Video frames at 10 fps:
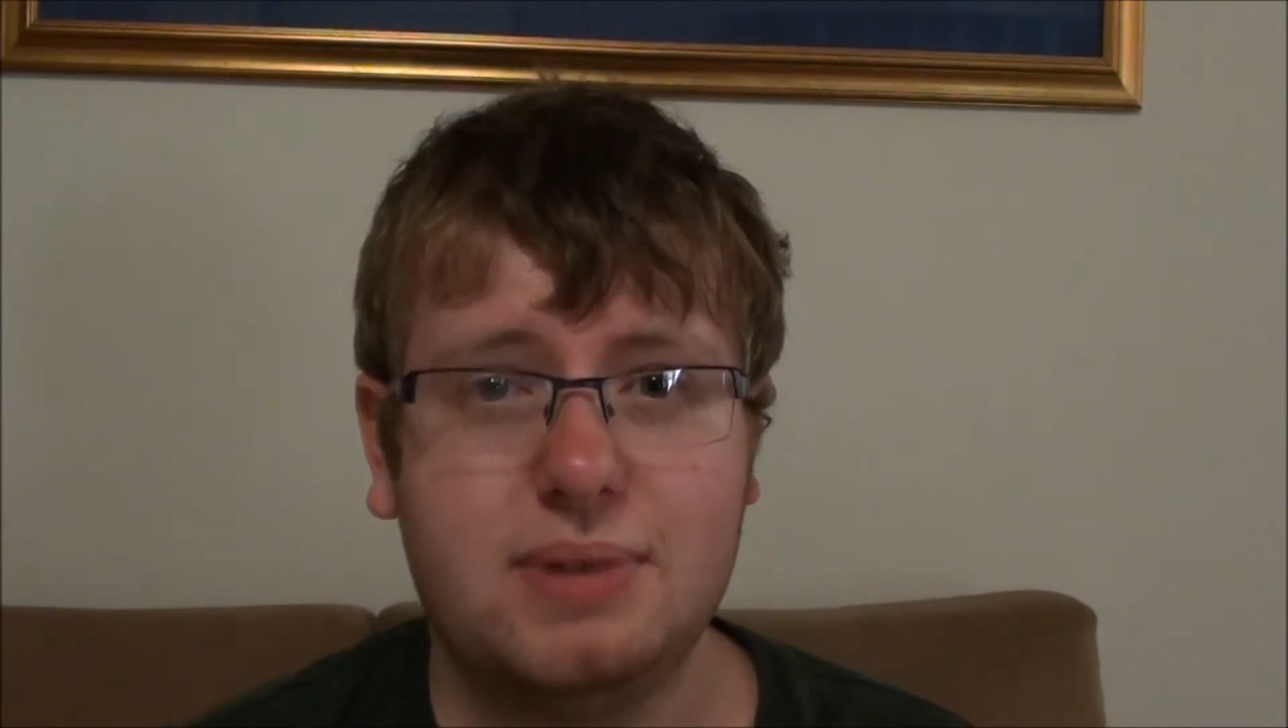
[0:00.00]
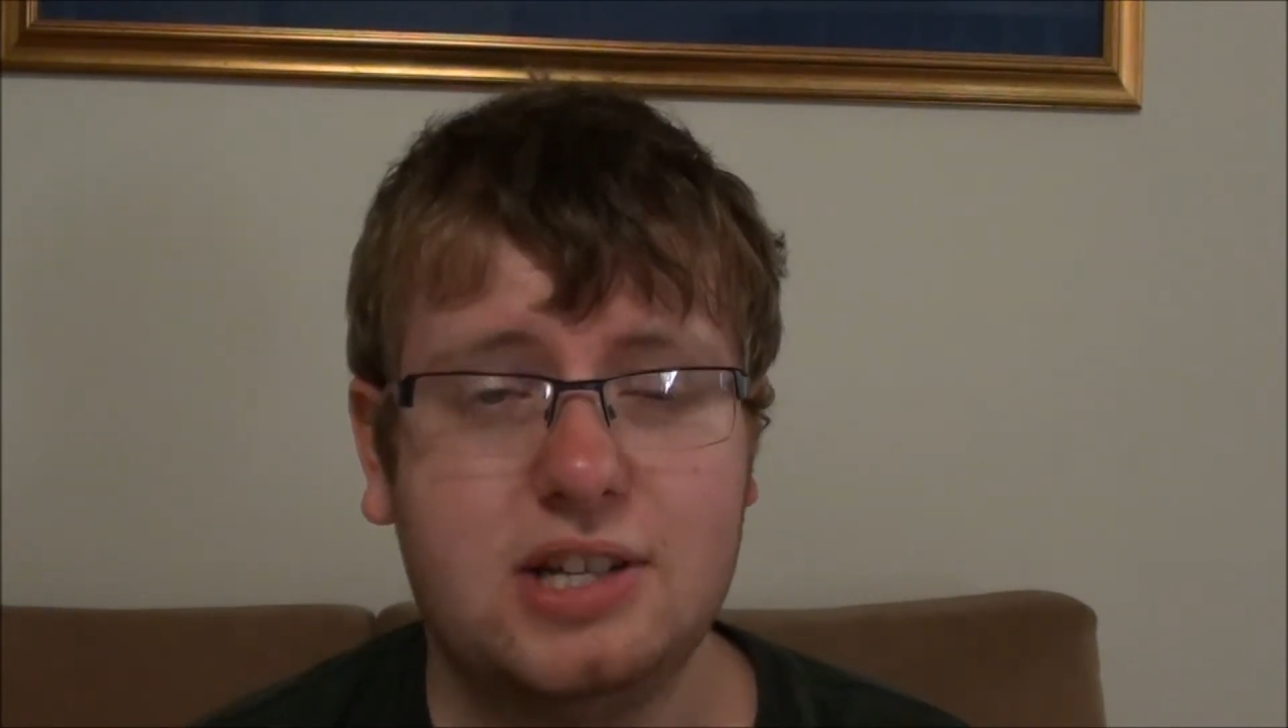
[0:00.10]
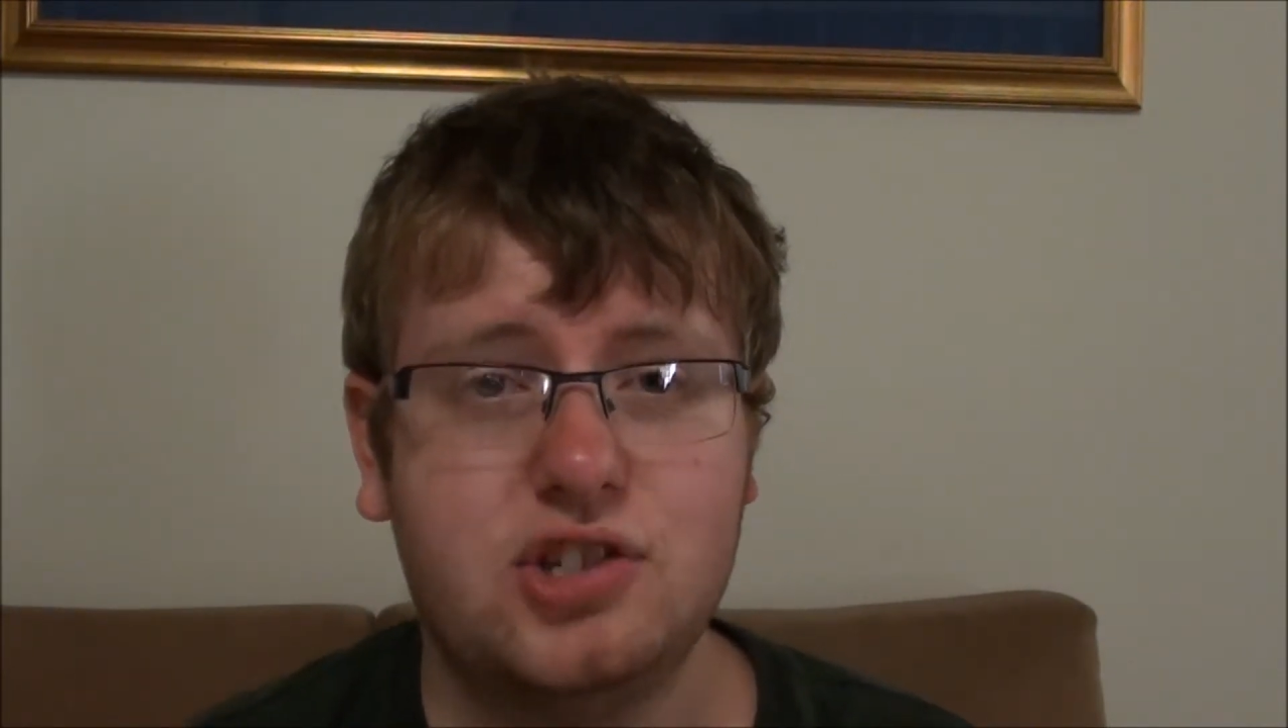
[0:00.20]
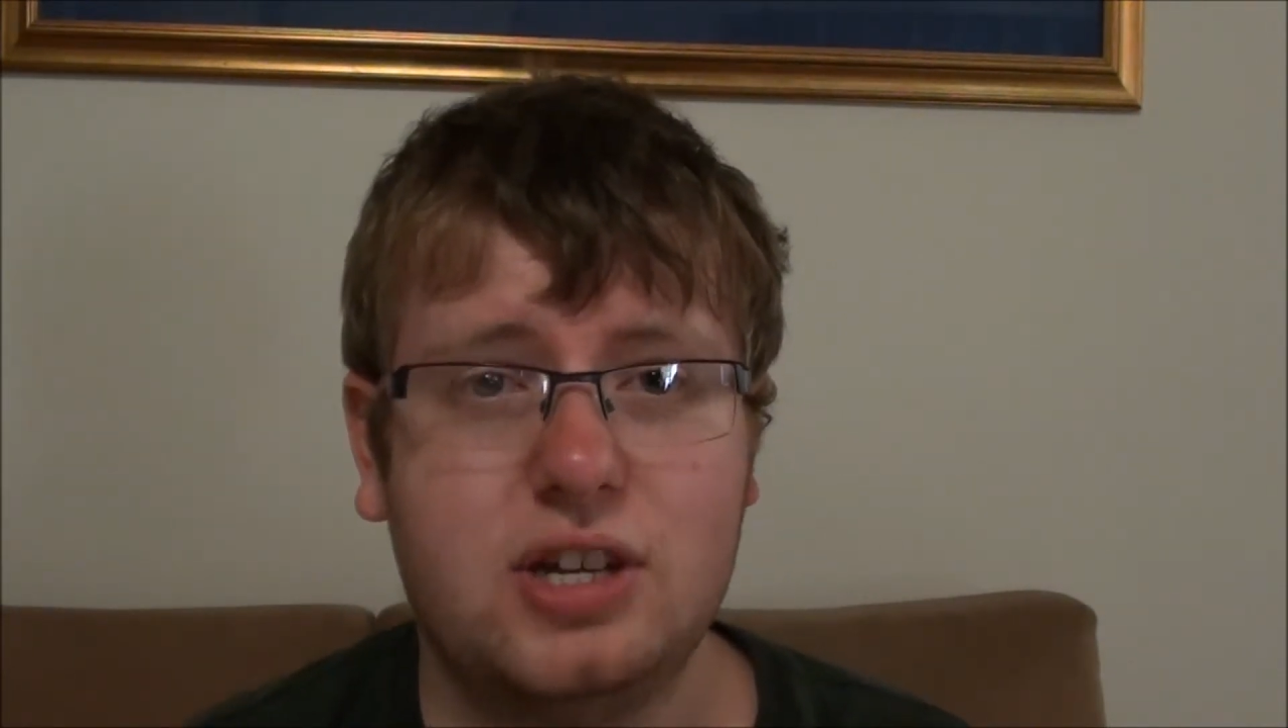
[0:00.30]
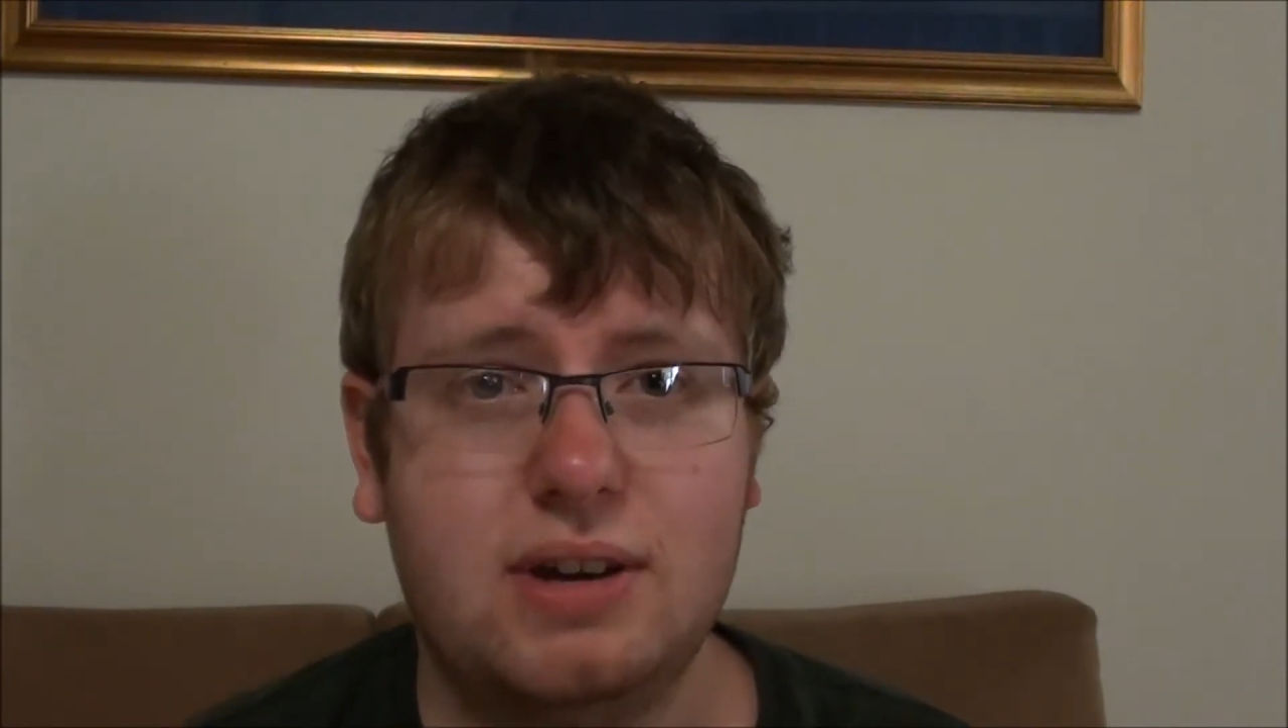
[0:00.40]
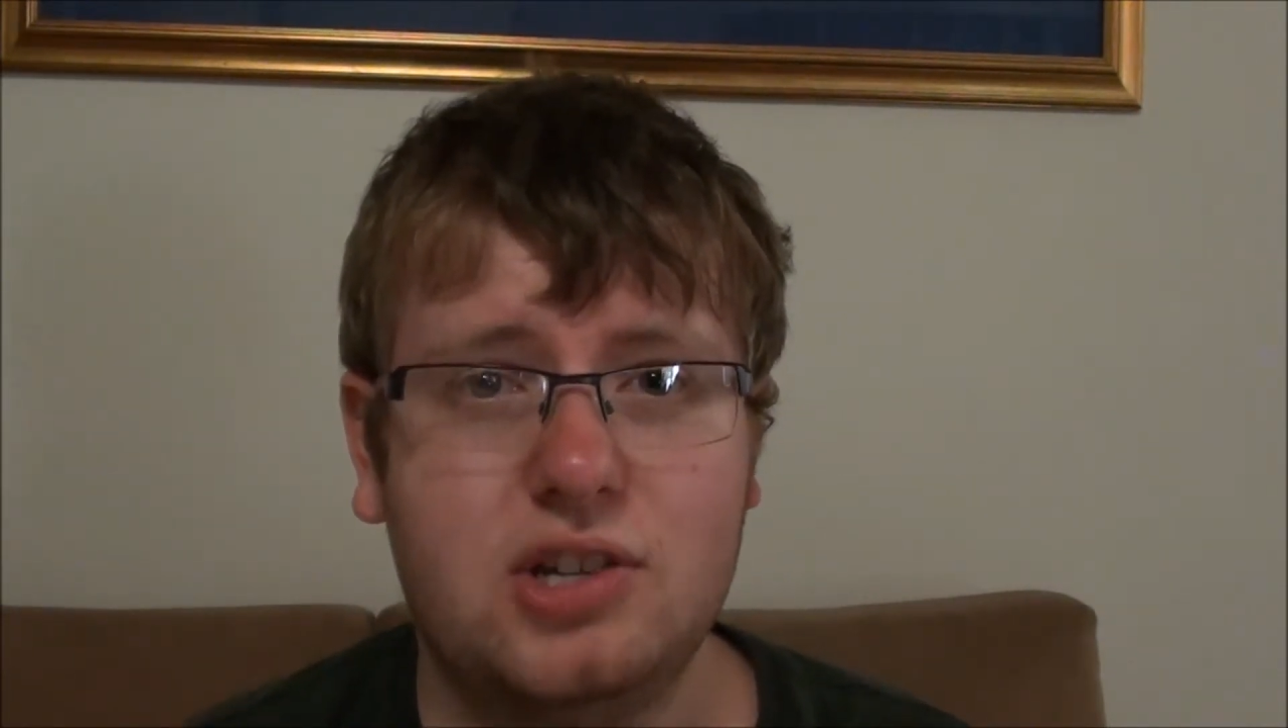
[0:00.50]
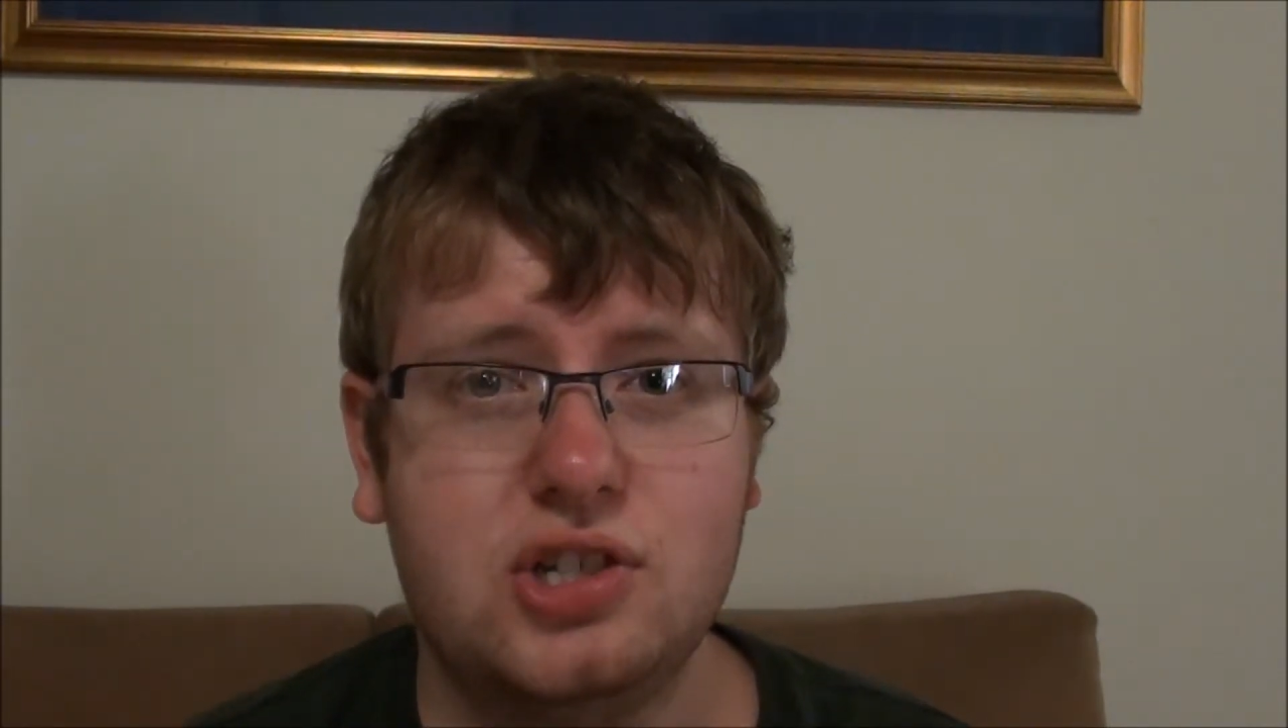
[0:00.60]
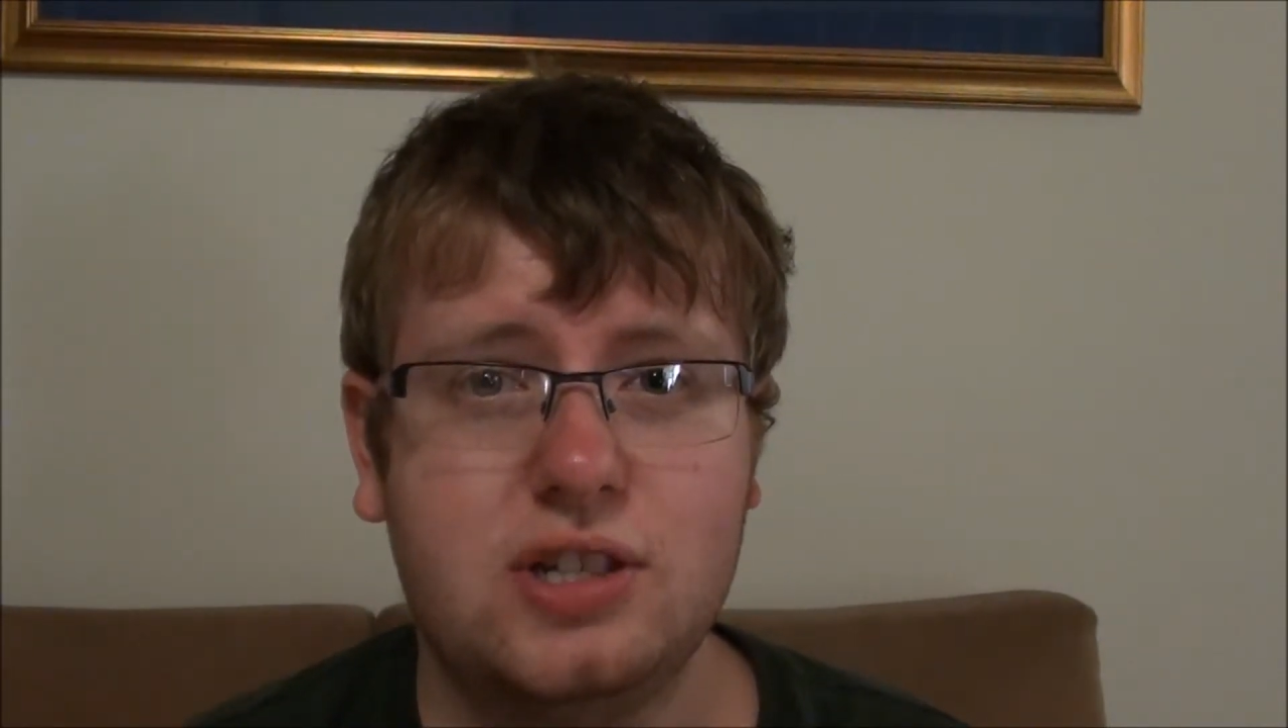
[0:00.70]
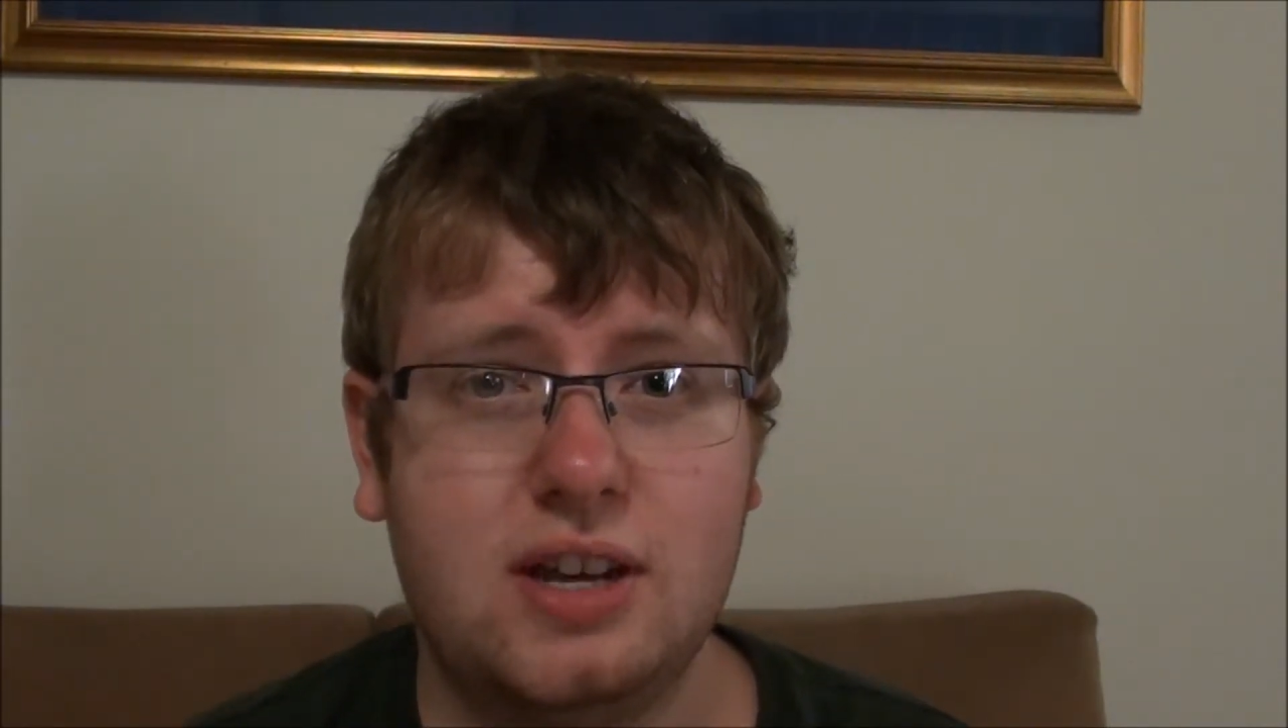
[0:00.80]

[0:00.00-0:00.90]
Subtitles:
last generation